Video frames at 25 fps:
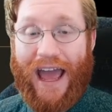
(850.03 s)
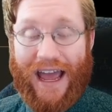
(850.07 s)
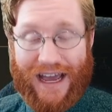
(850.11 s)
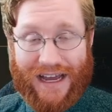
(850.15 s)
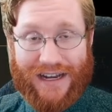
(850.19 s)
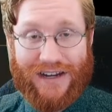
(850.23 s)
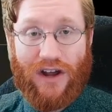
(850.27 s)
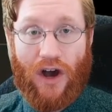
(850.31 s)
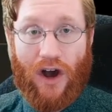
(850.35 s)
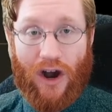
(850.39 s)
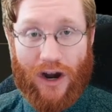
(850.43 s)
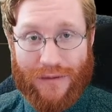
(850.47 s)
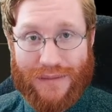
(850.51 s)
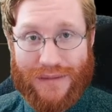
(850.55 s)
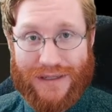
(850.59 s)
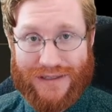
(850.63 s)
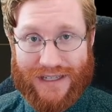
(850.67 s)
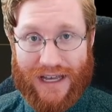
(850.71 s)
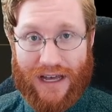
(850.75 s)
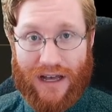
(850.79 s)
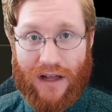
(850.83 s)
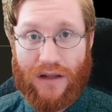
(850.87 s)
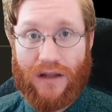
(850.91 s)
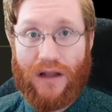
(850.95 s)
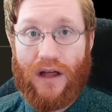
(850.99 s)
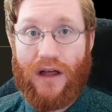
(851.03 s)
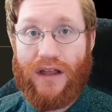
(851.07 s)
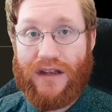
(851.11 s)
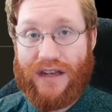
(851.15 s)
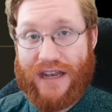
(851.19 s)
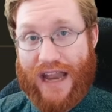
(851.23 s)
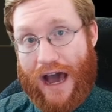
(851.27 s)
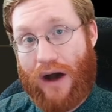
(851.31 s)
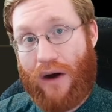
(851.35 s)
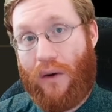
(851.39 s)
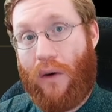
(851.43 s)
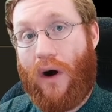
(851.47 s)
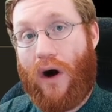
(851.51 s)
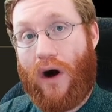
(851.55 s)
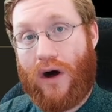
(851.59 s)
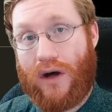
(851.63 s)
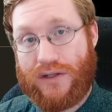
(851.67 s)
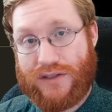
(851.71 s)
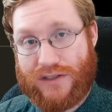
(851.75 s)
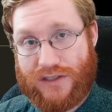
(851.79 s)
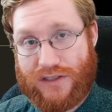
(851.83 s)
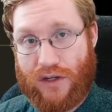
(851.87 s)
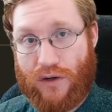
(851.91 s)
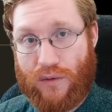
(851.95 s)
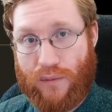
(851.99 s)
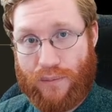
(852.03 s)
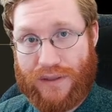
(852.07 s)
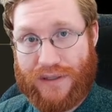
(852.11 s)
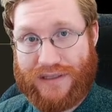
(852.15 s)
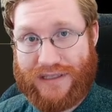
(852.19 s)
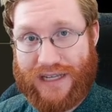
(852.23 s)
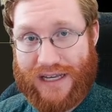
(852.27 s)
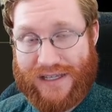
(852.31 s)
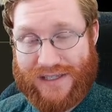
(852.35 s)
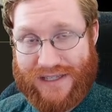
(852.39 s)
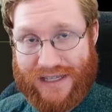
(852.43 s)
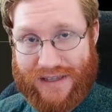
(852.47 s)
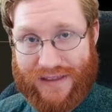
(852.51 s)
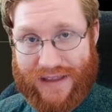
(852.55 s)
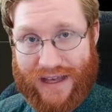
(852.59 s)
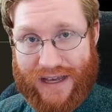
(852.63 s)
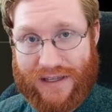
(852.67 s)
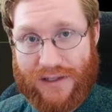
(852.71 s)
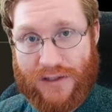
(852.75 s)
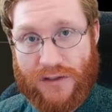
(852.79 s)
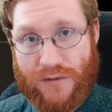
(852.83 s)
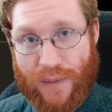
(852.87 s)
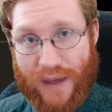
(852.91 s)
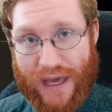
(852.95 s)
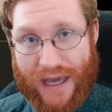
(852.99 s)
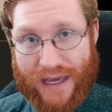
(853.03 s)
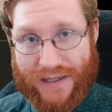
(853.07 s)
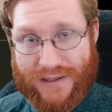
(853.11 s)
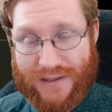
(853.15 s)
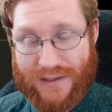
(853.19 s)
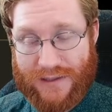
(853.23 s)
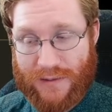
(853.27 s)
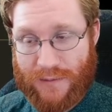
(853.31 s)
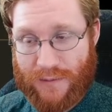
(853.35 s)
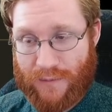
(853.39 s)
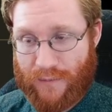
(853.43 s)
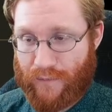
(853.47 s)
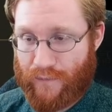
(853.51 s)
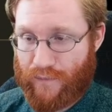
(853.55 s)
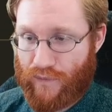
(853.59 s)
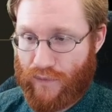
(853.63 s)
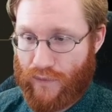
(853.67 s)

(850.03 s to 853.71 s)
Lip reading: and Armazel now also possessing that space.